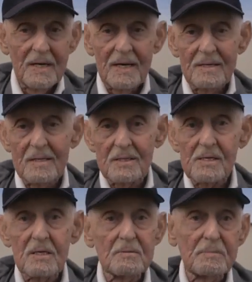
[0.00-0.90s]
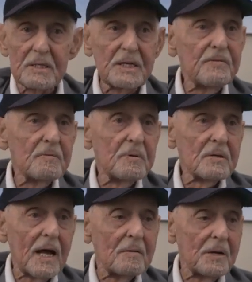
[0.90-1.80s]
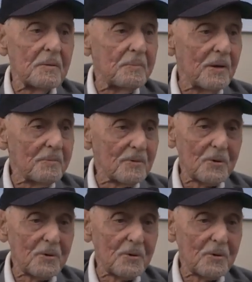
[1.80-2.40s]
And it's unbelievable how many people